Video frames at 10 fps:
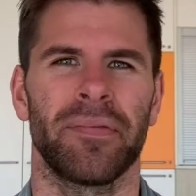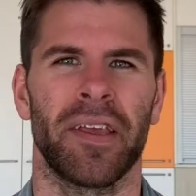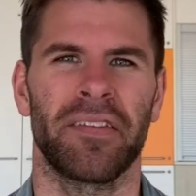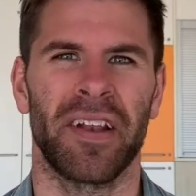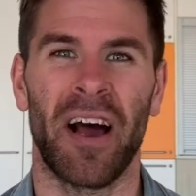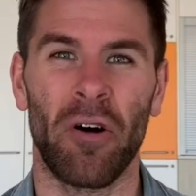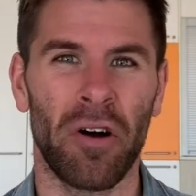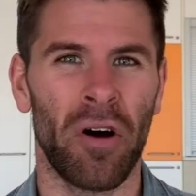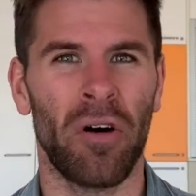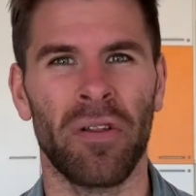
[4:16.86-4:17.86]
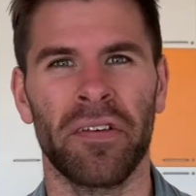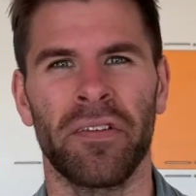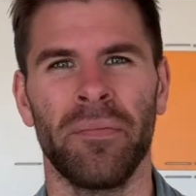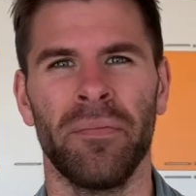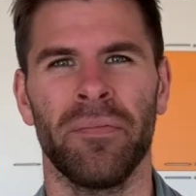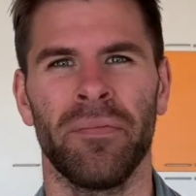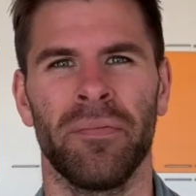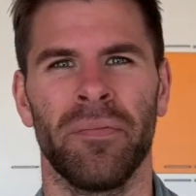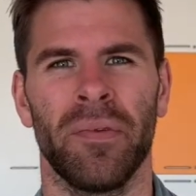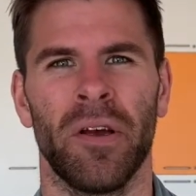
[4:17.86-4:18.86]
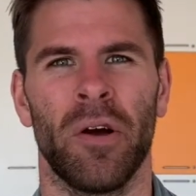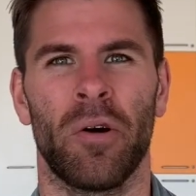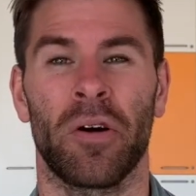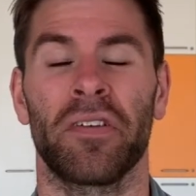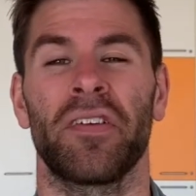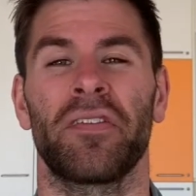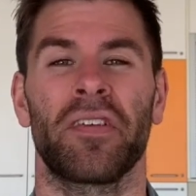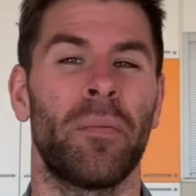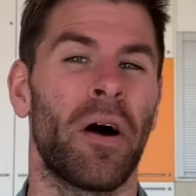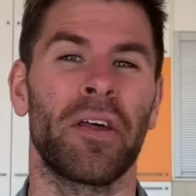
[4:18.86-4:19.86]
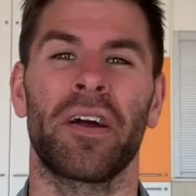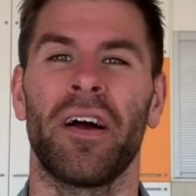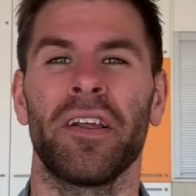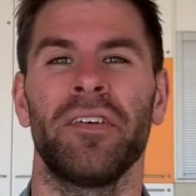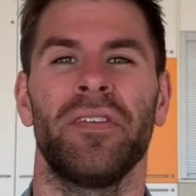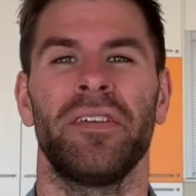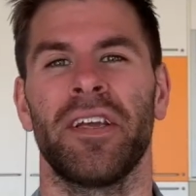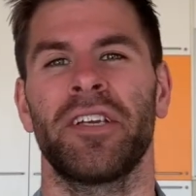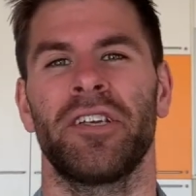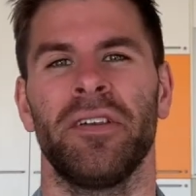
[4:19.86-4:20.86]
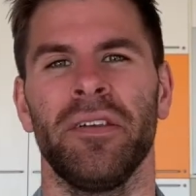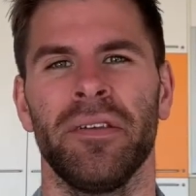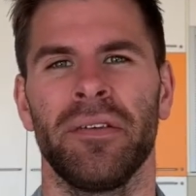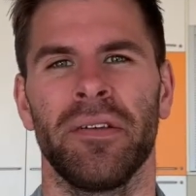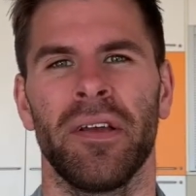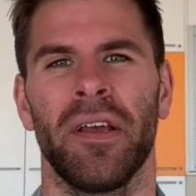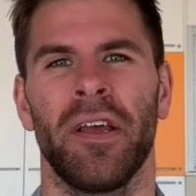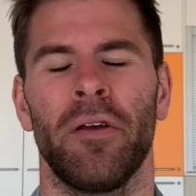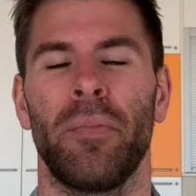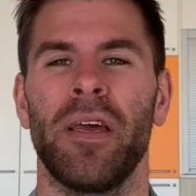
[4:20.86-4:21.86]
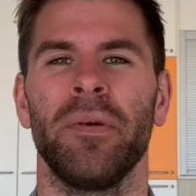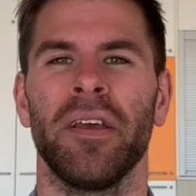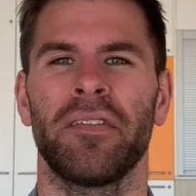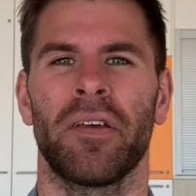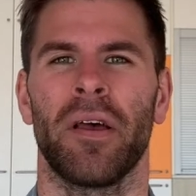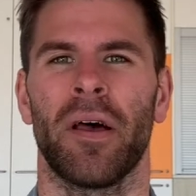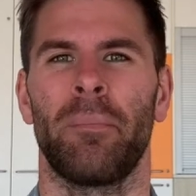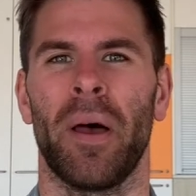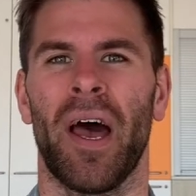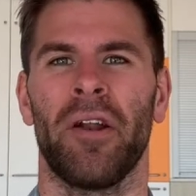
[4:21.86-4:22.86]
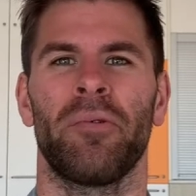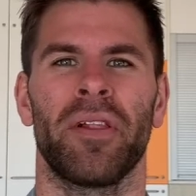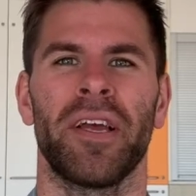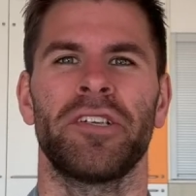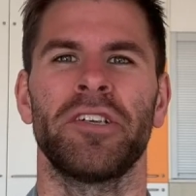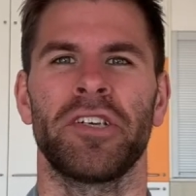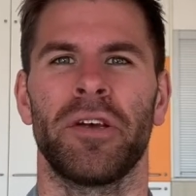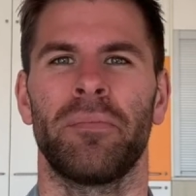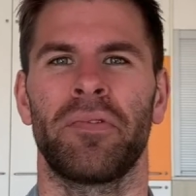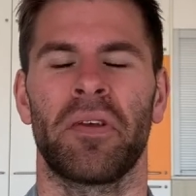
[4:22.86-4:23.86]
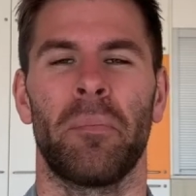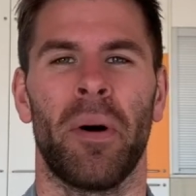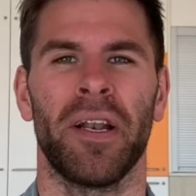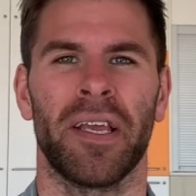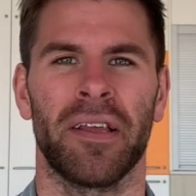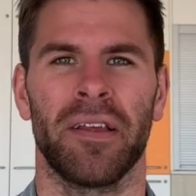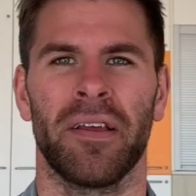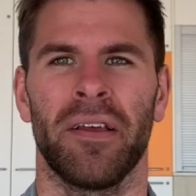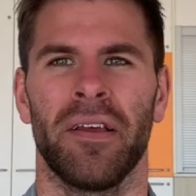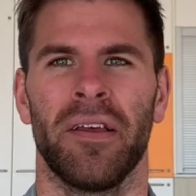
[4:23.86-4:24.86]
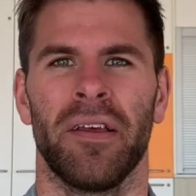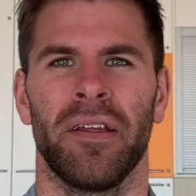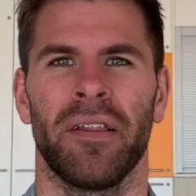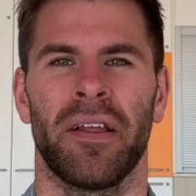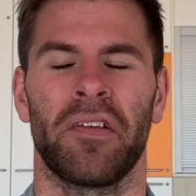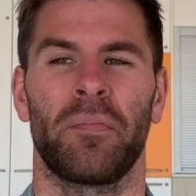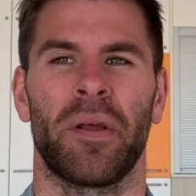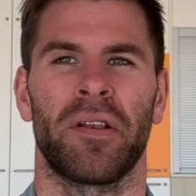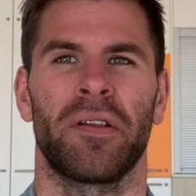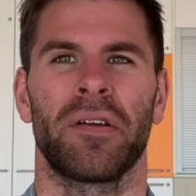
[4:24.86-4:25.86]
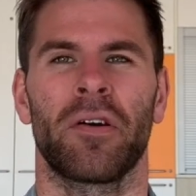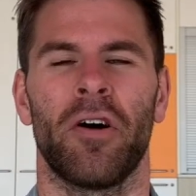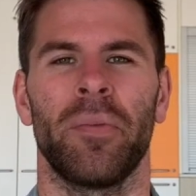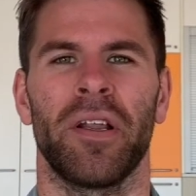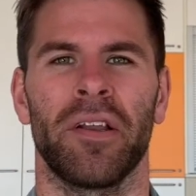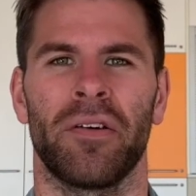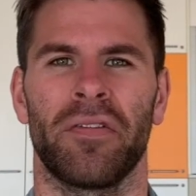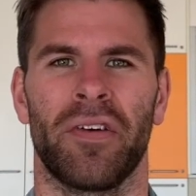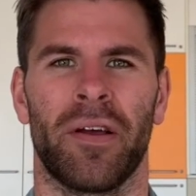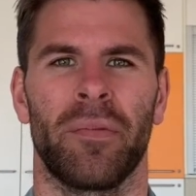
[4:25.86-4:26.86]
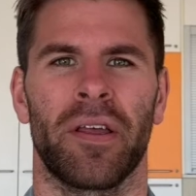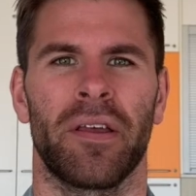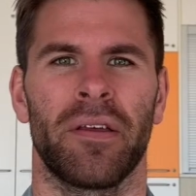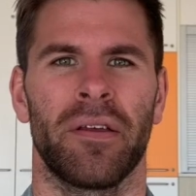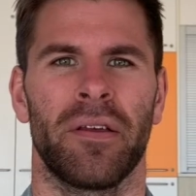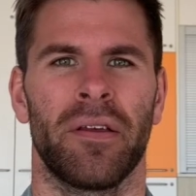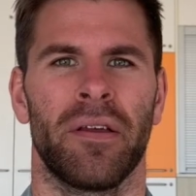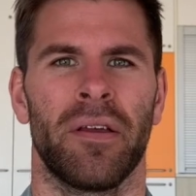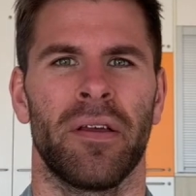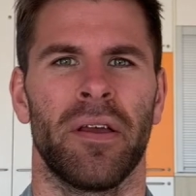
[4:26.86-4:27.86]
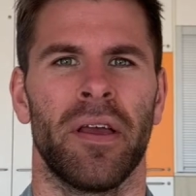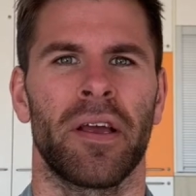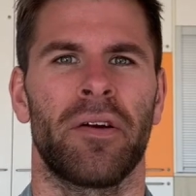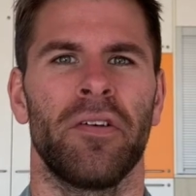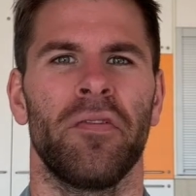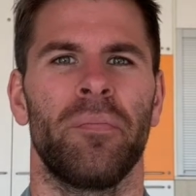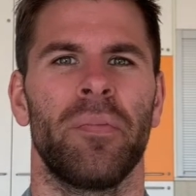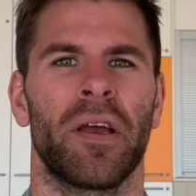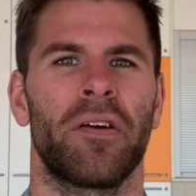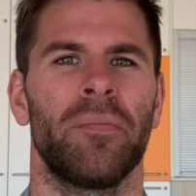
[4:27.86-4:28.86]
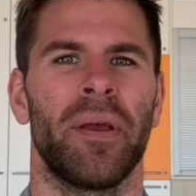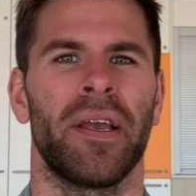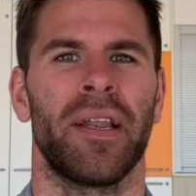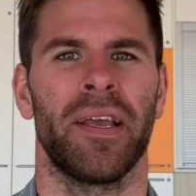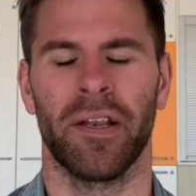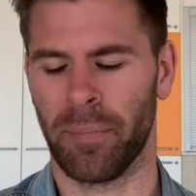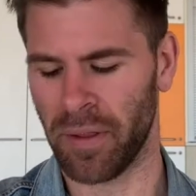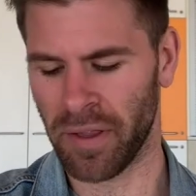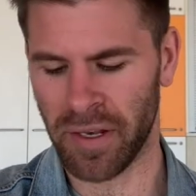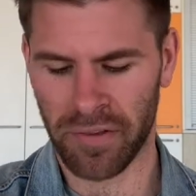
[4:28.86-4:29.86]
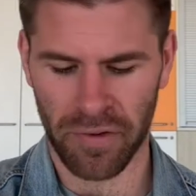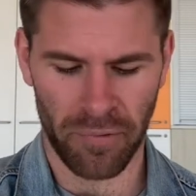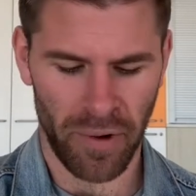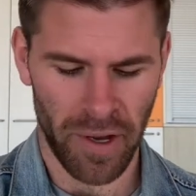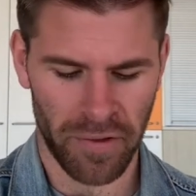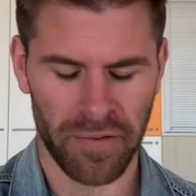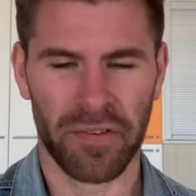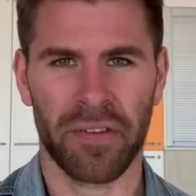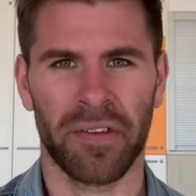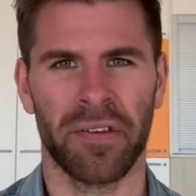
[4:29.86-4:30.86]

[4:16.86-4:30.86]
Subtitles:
Is it alcoholism? Or is it some other kind of addiction? Maybe it's a bad relationship to money that has been common in your family. It could be an inability to rest.